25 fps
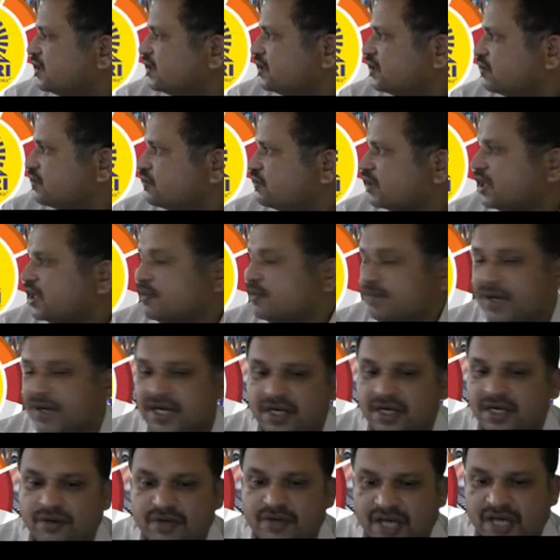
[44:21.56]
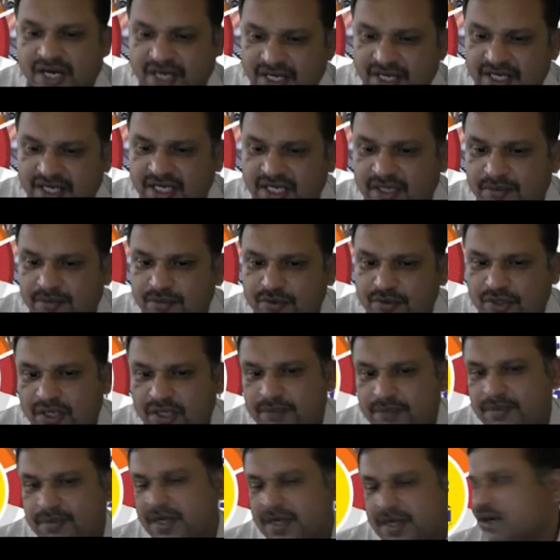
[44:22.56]
You can find out addendum, you
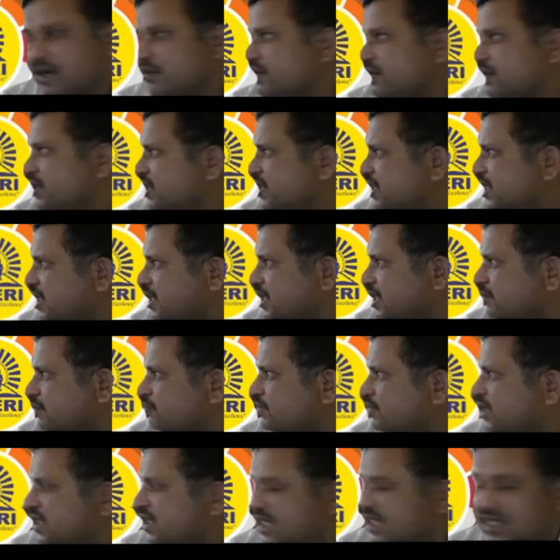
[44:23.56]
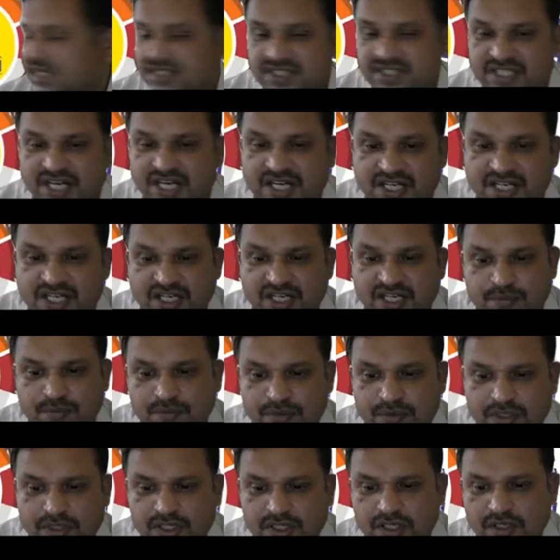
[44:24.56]
can find out dedendum. There are standard
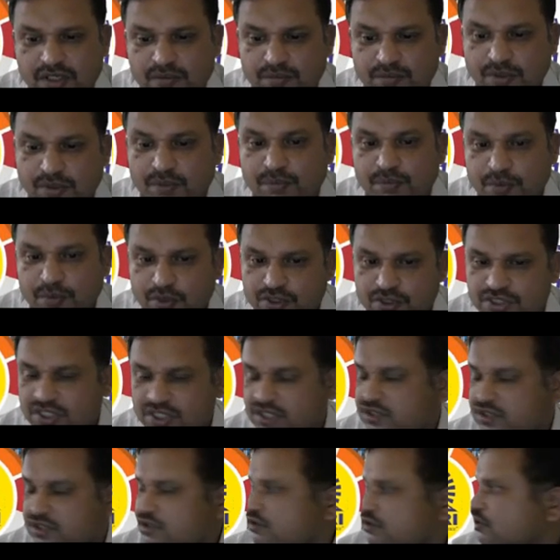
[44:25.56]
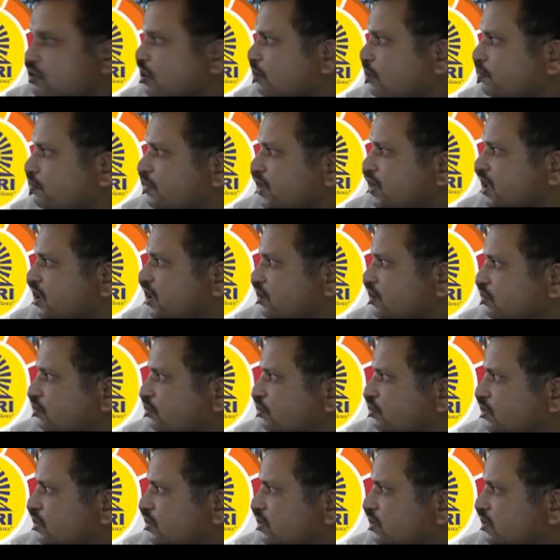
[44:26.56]
proportions of gear
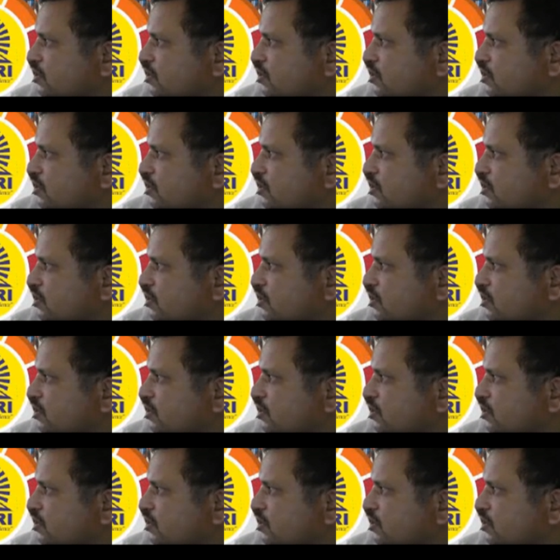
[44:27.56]
tooth.